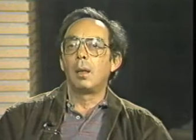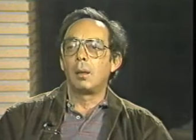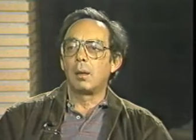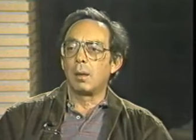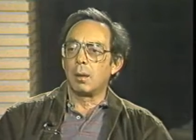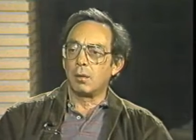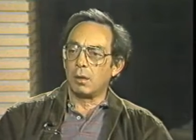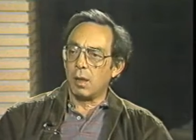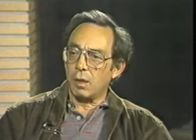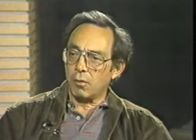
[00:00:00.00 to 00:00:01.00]
into their
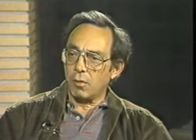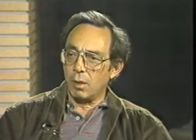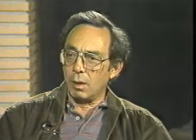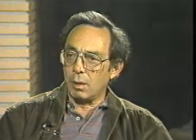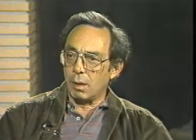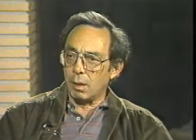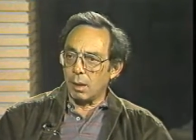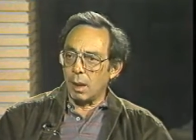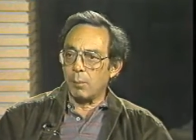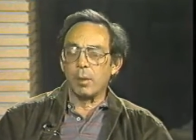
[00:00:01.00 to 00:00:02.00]
chests and into
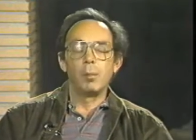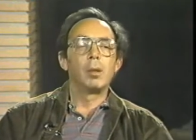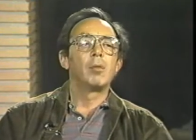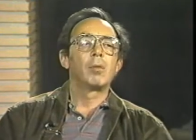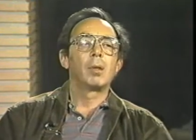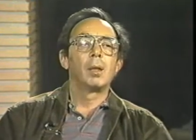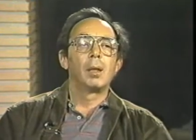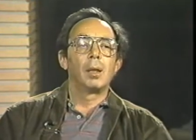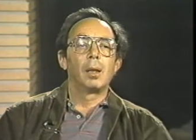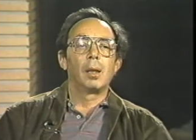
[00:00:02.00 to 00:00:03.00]
their abdomens.
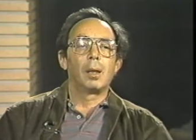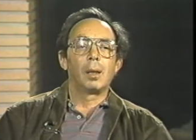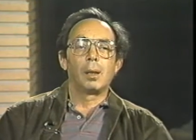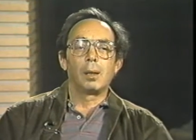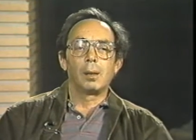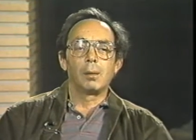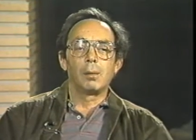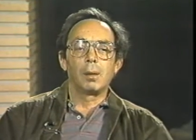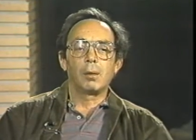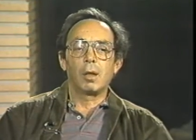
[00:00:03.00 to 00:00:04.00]

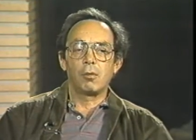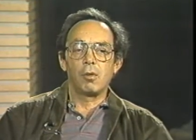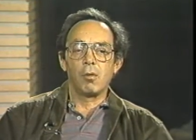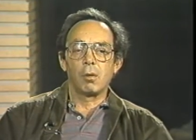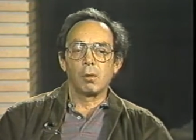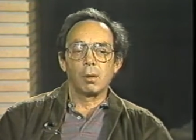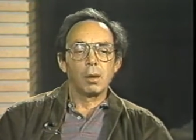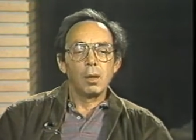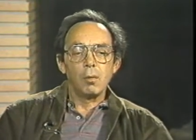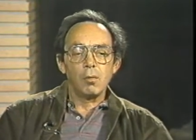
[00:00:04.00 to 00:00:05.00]
Uh, it crushes their
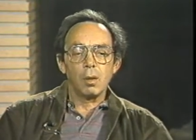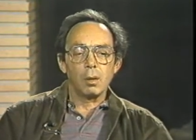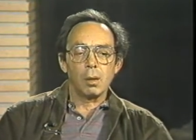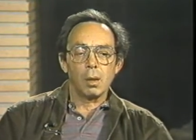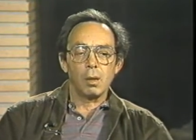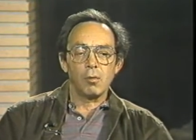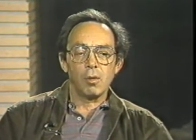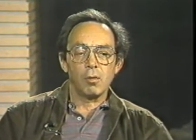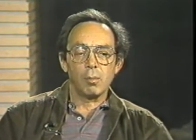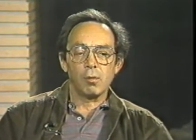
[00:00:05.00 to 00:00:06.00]
organs. It
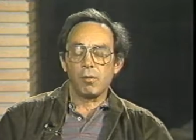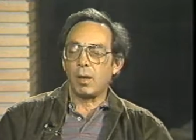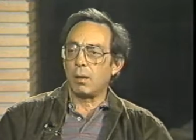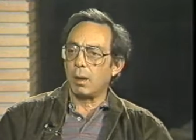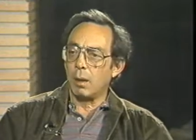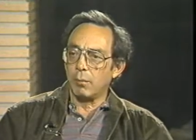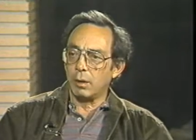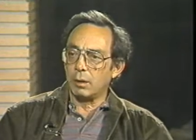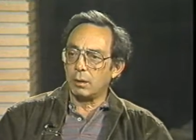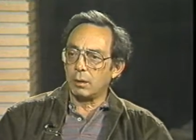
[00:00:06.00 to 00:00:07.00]
causes profound
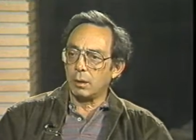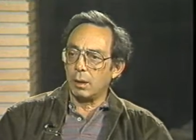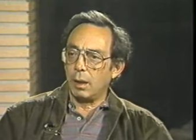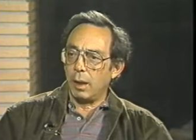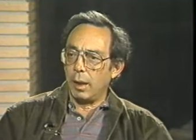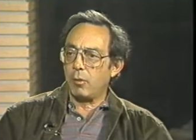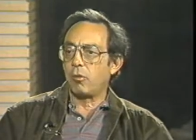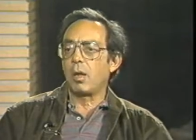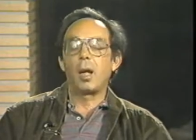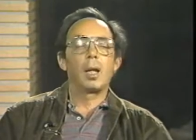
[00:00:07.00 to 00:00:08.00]
hemorrhage
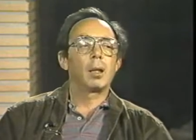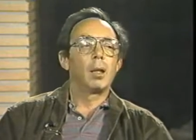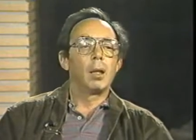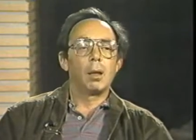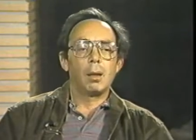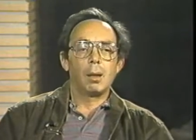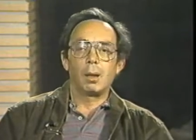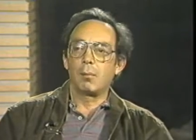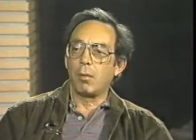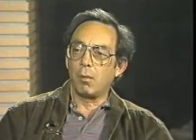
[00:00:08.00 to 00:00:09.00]
and shock.
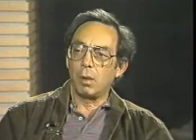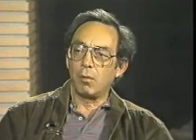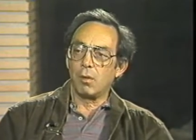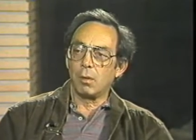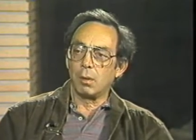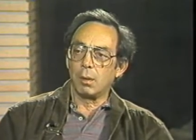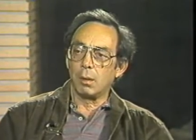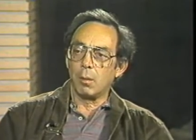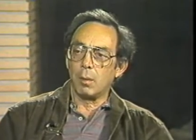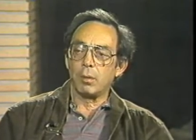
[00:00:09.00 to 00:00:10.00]
All of the things that
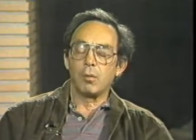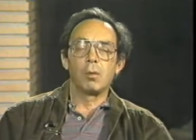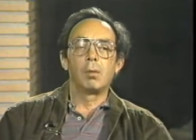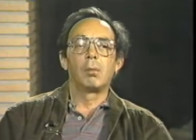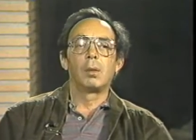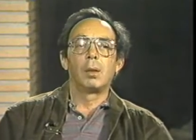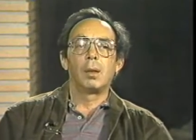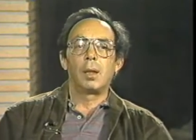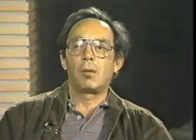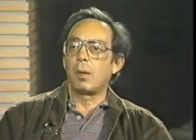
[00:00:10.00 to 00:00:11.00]
ordinary weapons do,
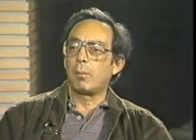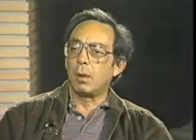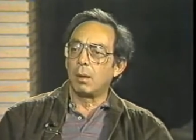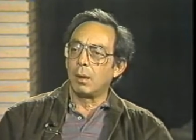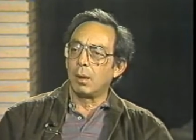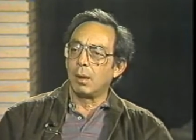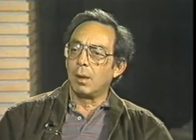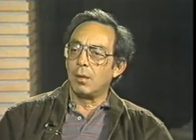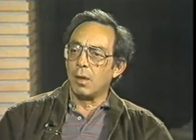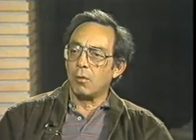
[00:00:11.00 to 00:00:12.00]
except that
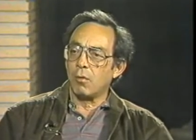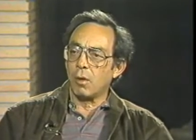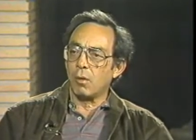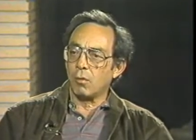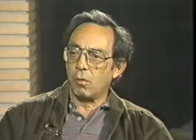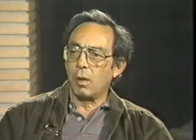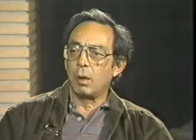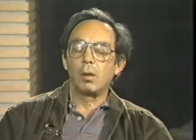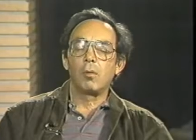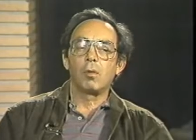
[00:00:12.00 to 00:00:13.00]
it does those
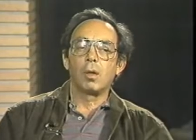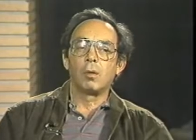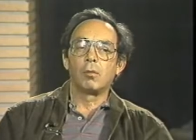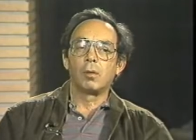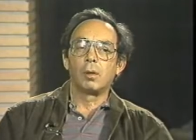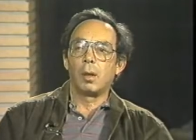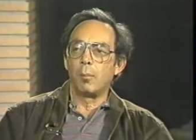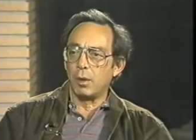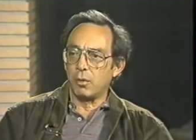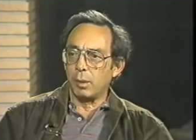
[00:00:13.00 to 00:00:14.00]
things over a
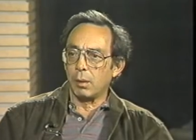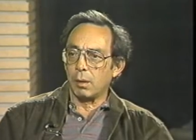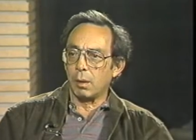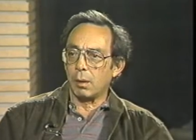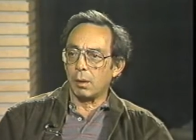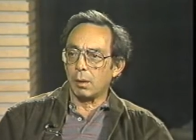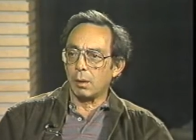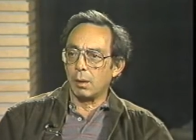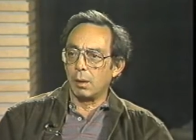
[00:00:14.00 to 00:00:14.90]
much bigger area